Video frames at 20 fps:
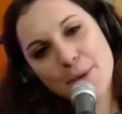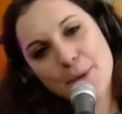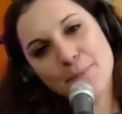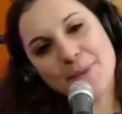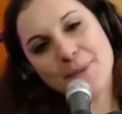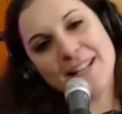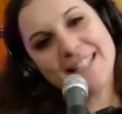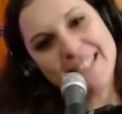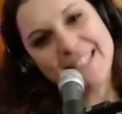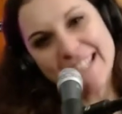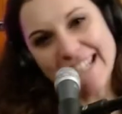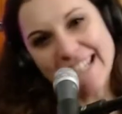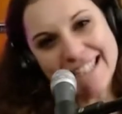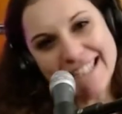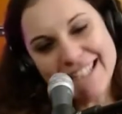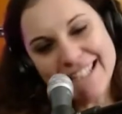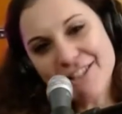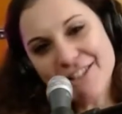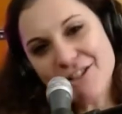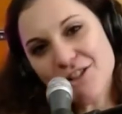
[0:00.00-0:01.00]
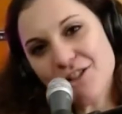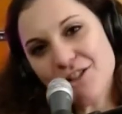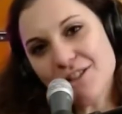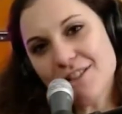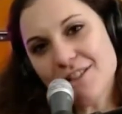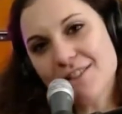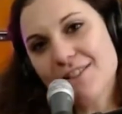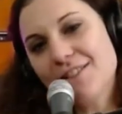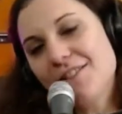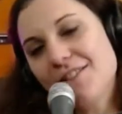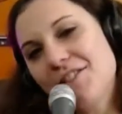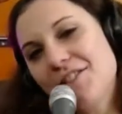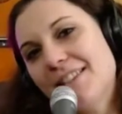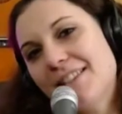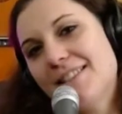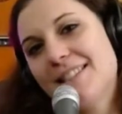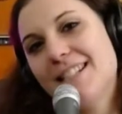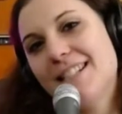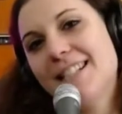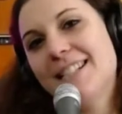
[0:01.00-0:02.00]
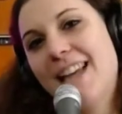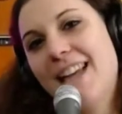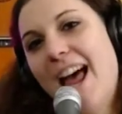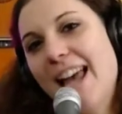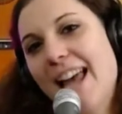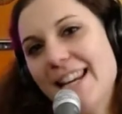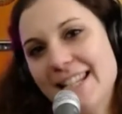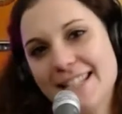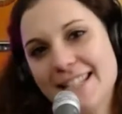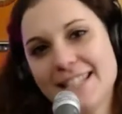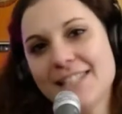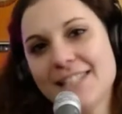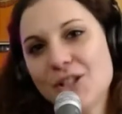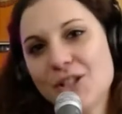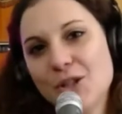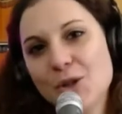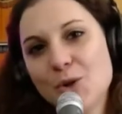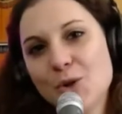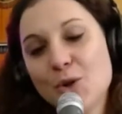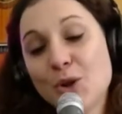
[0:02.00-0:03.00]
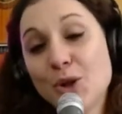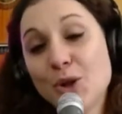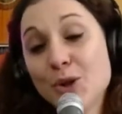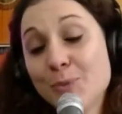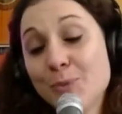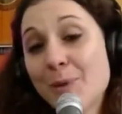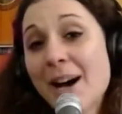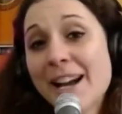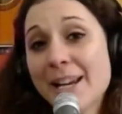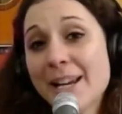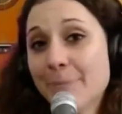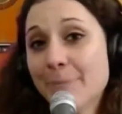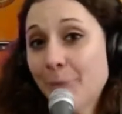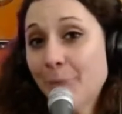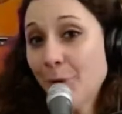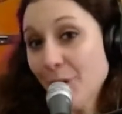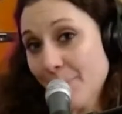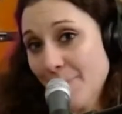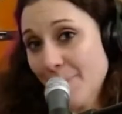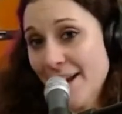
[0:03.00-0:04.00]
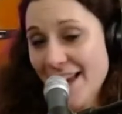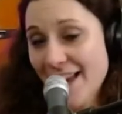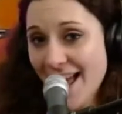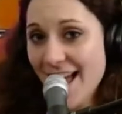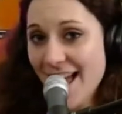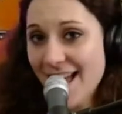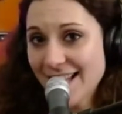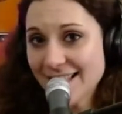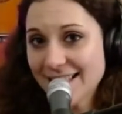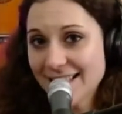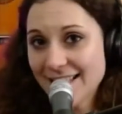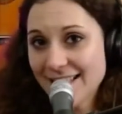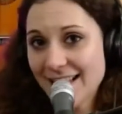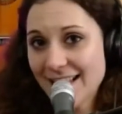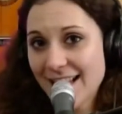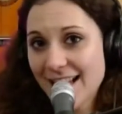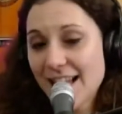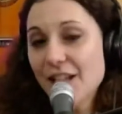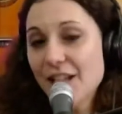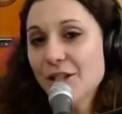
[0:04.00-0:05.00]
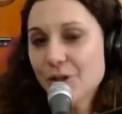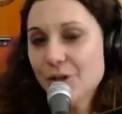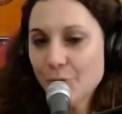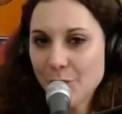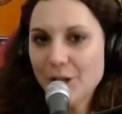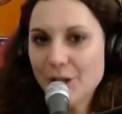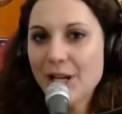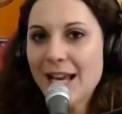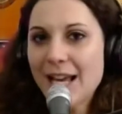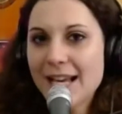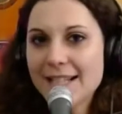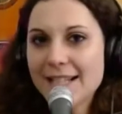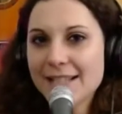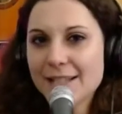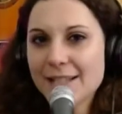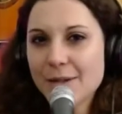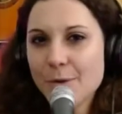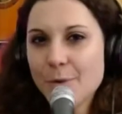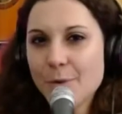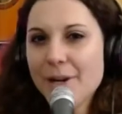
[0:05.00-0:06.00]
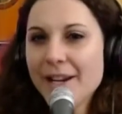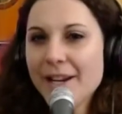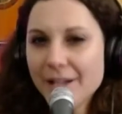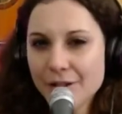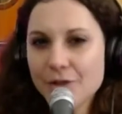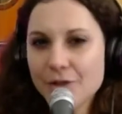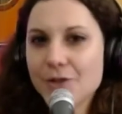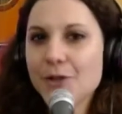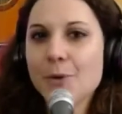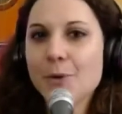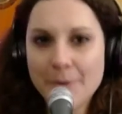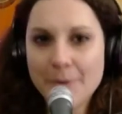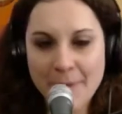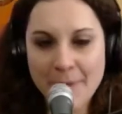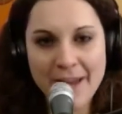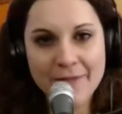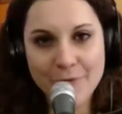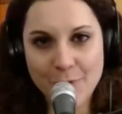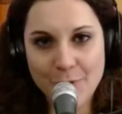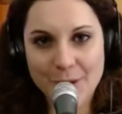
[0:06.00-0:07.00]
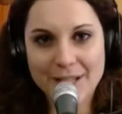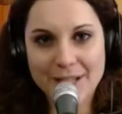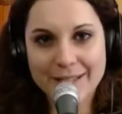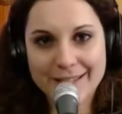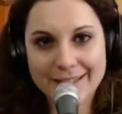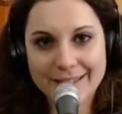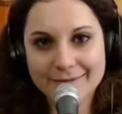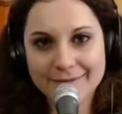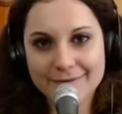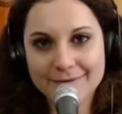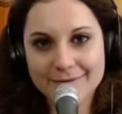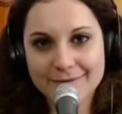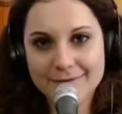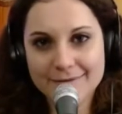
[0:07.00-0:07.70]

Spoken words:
My singing teacher suggested I listen to Goodbye Pork Pie Hat to realize what I could do with my voice.